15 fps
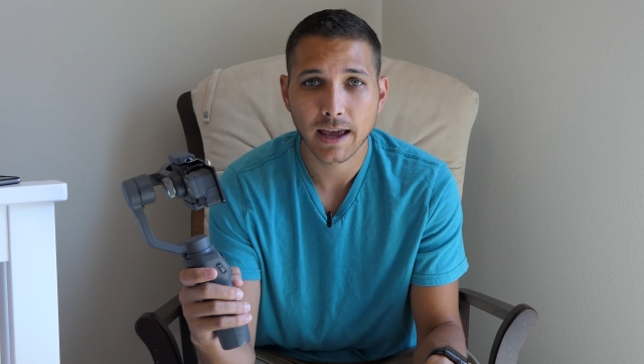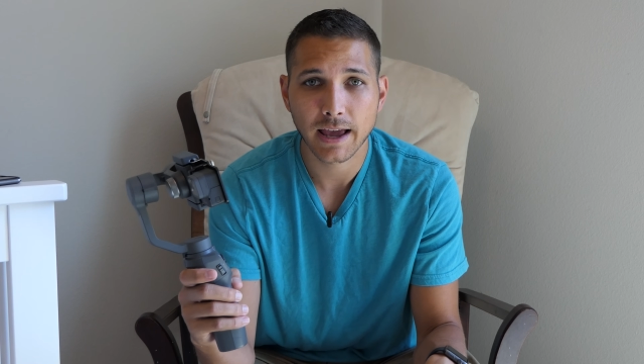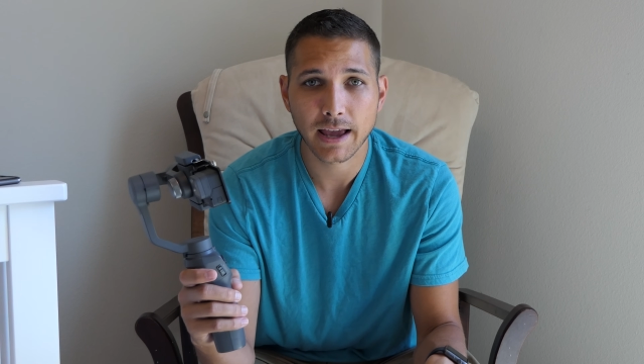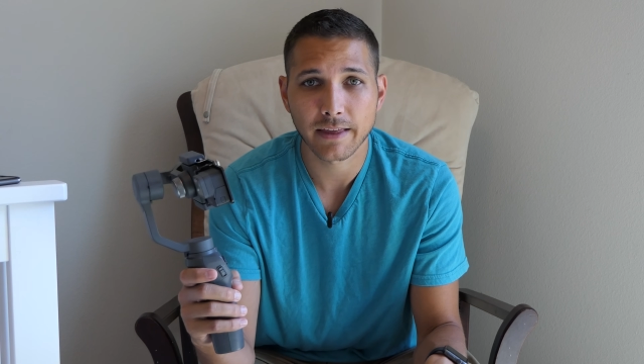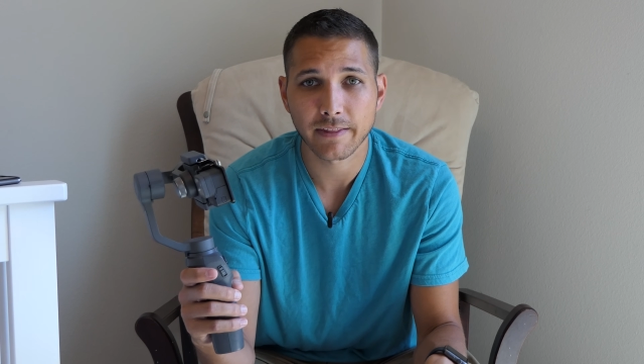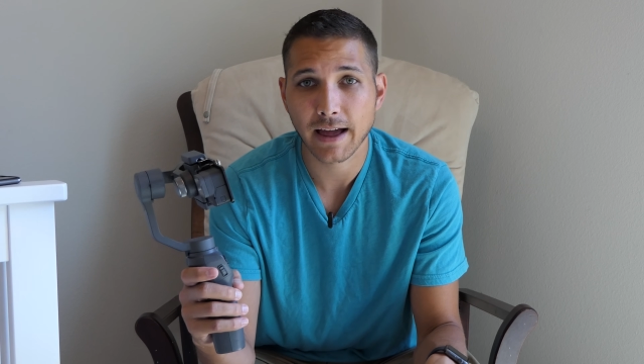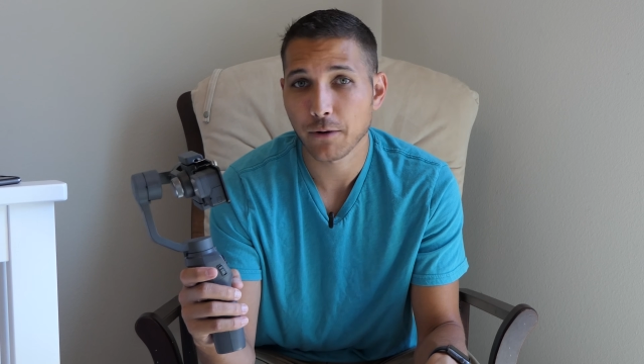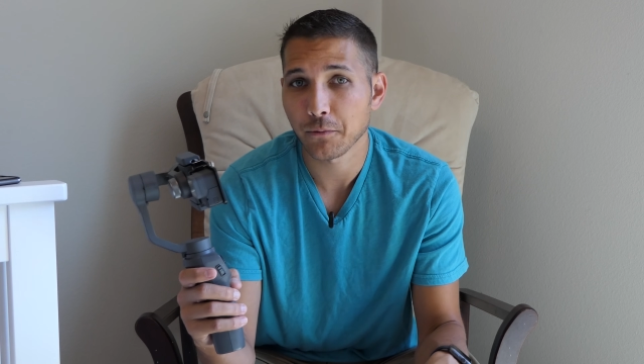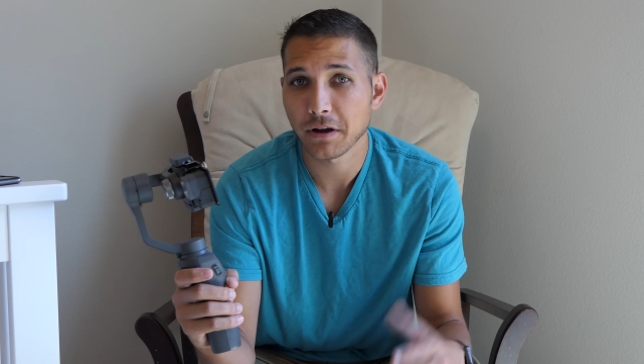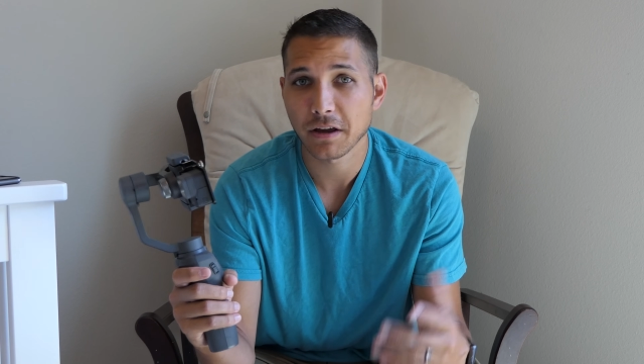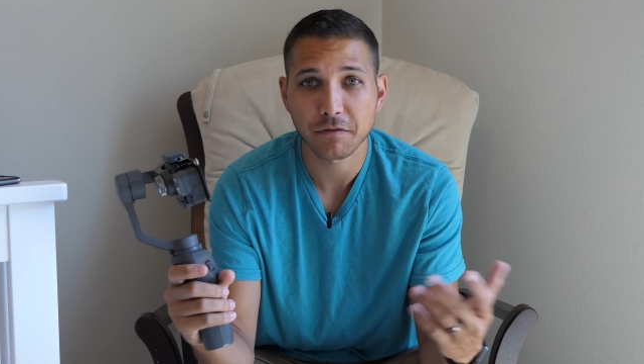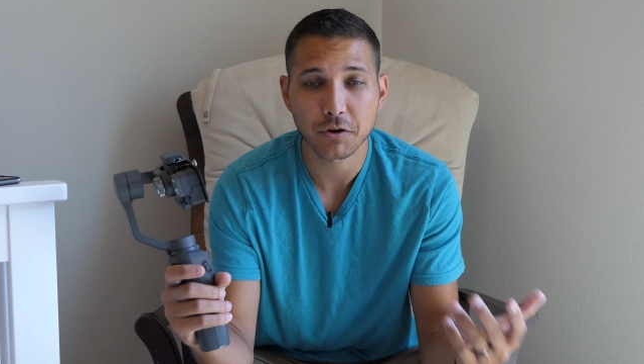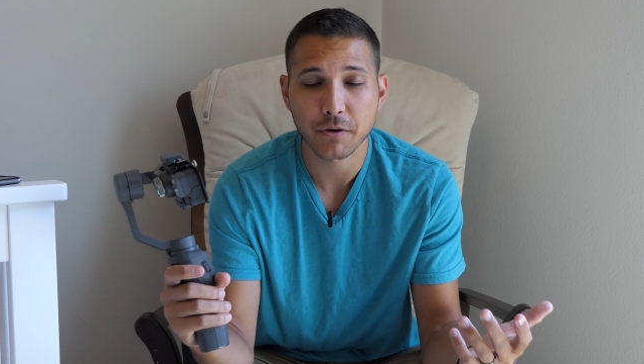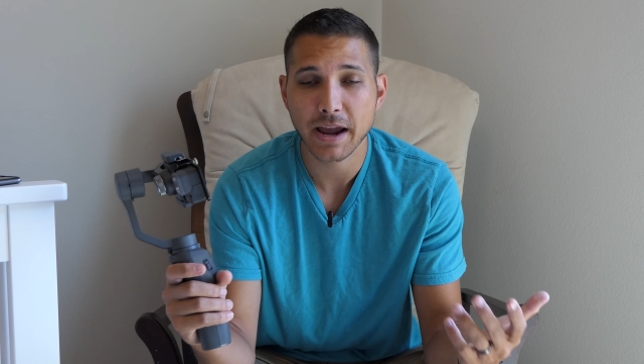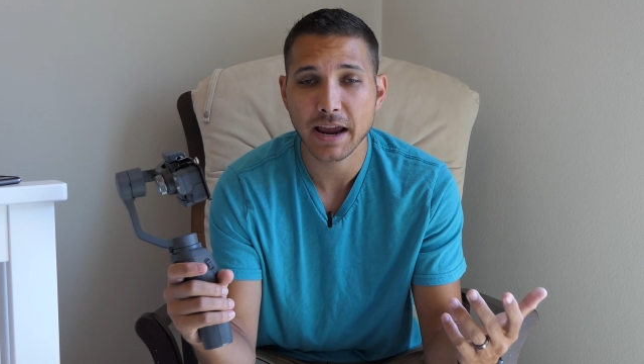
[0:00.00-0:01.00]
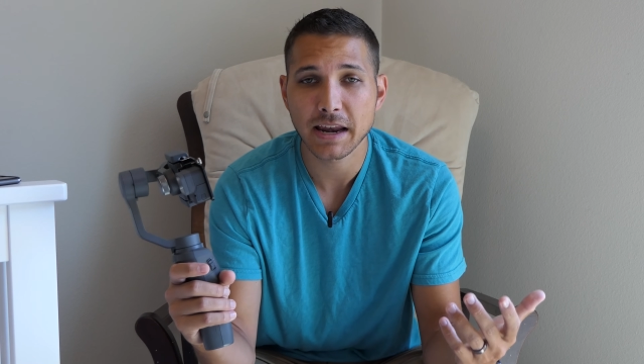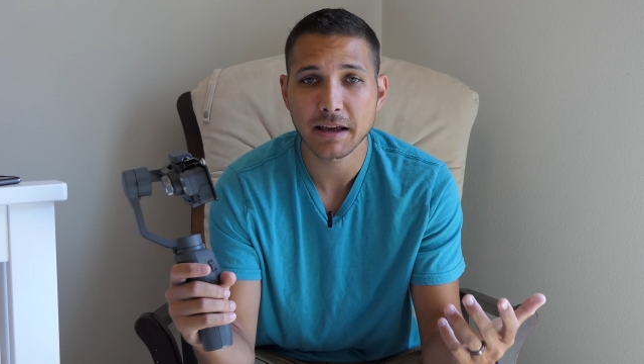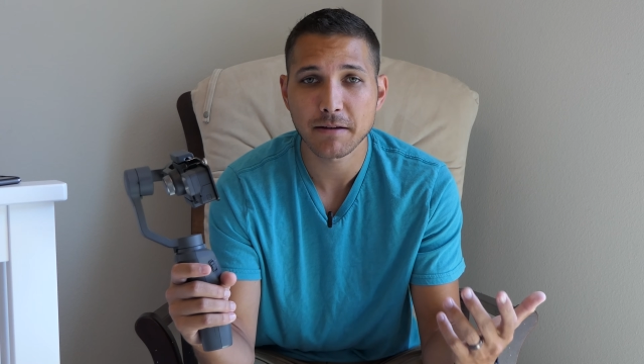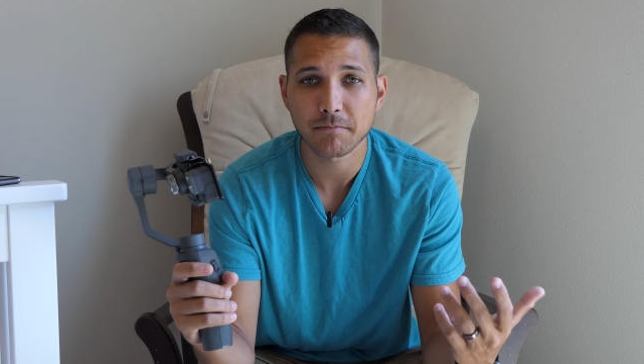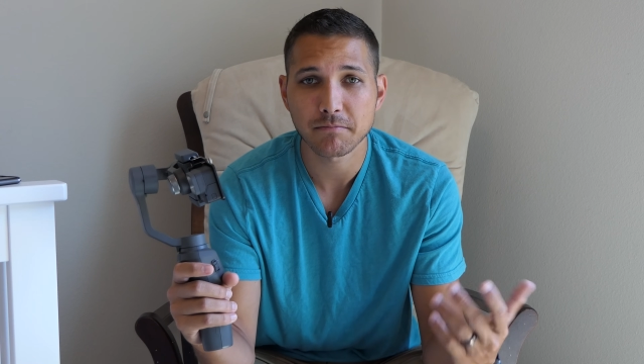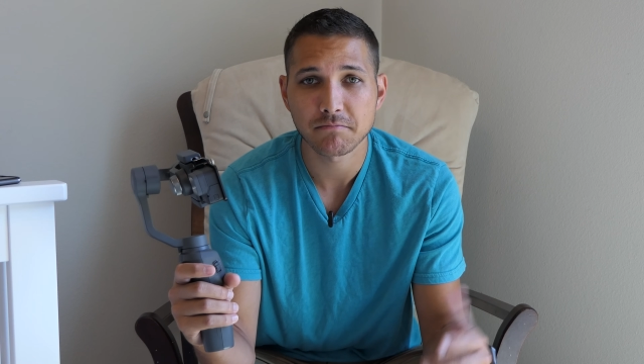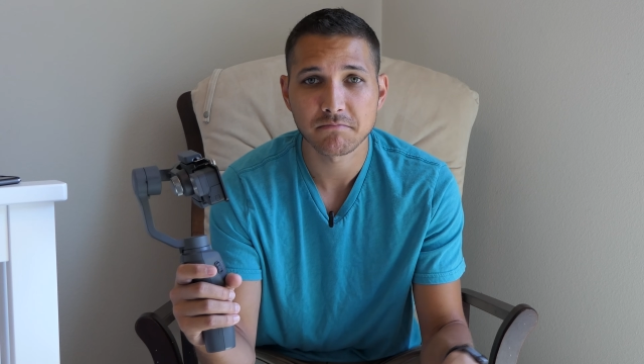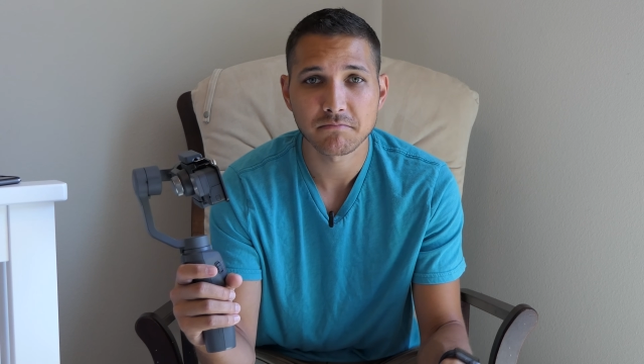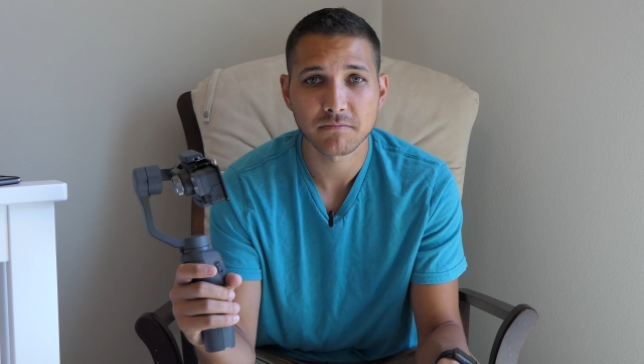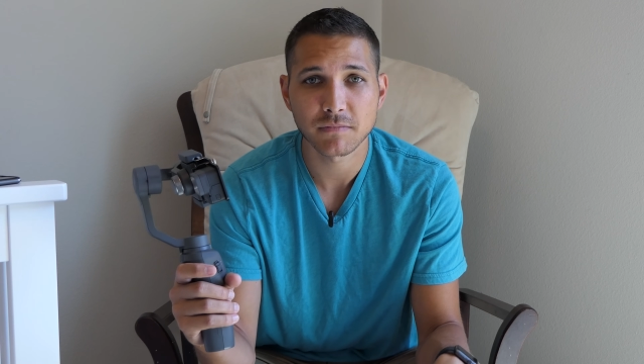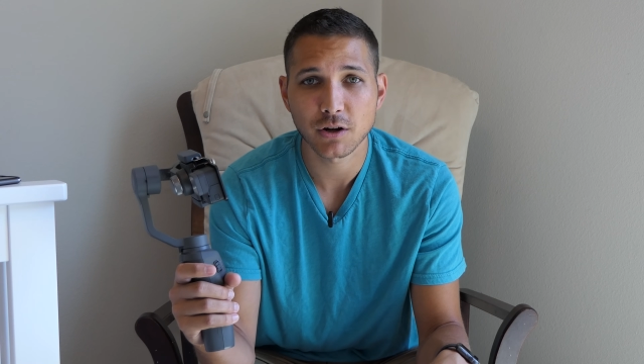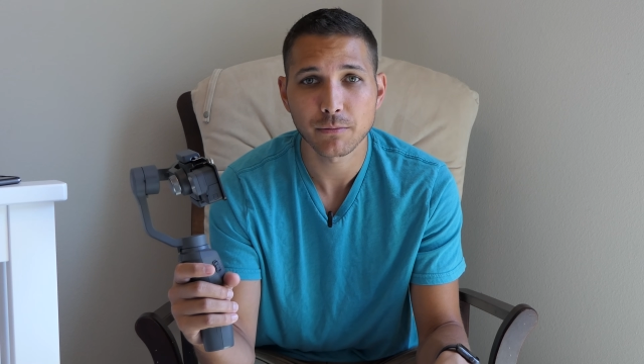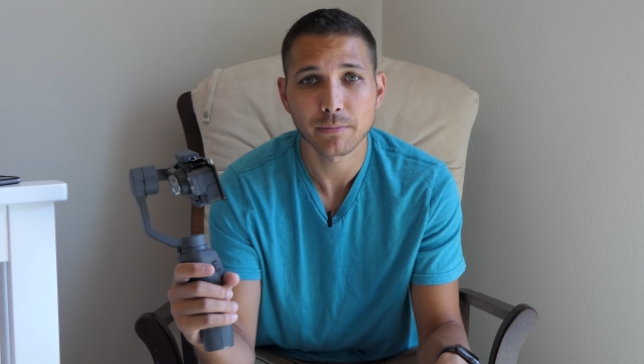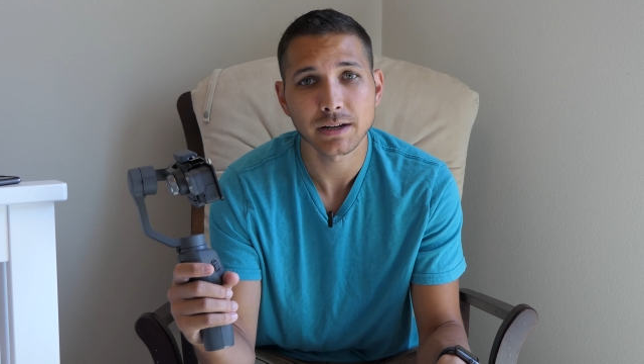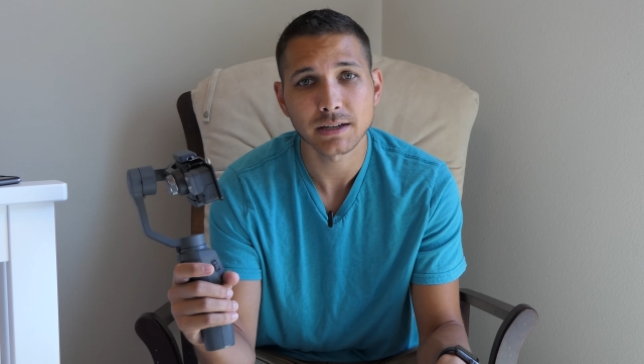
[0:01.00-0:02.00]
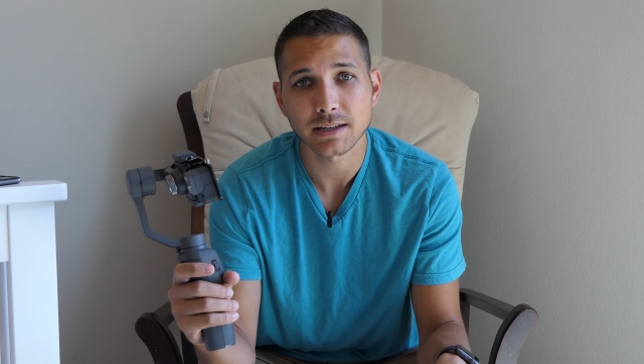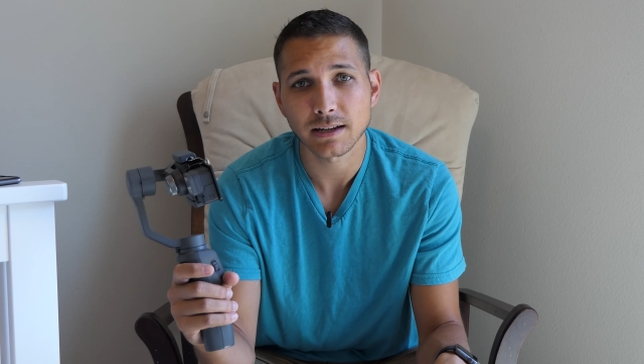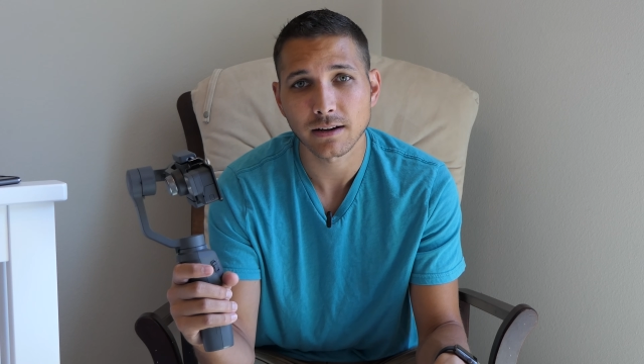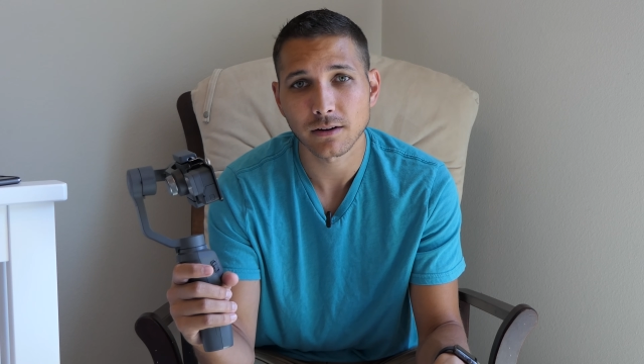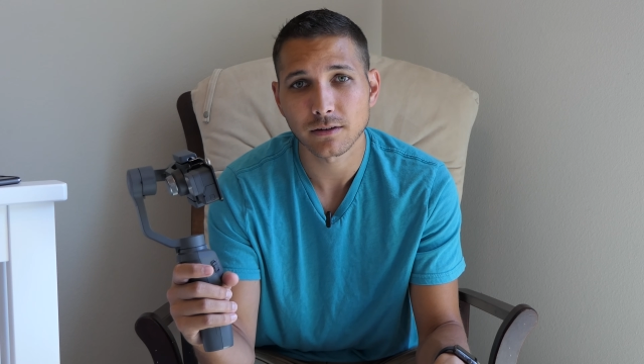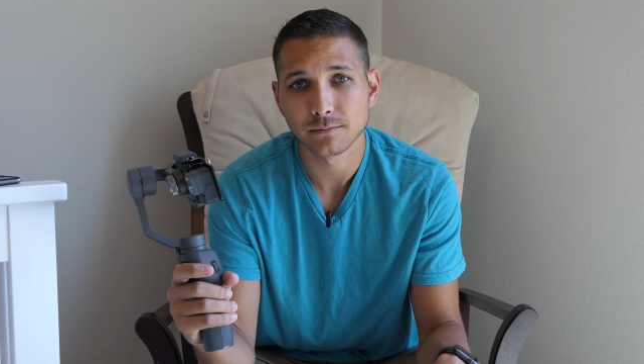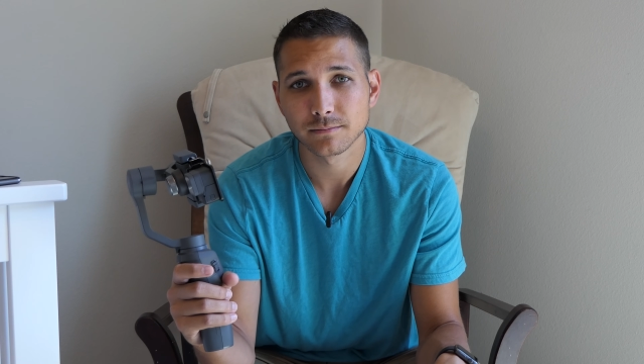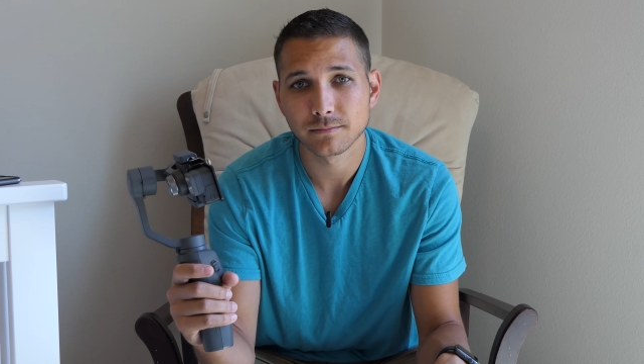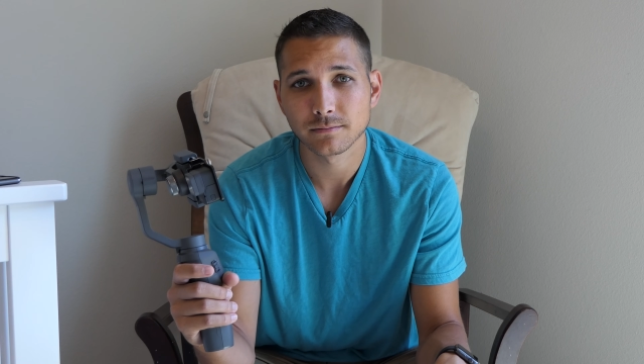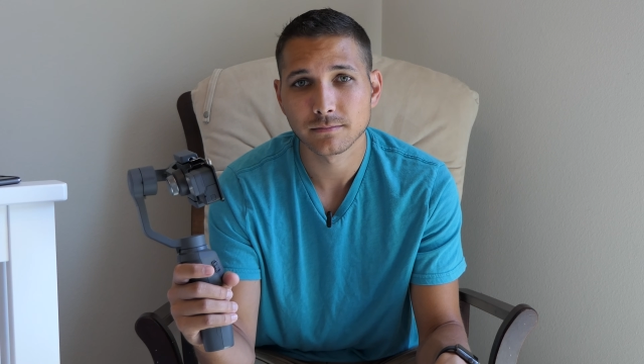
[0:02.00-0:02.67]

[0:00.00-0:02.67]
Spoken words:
and that way if you hate it, no big deal.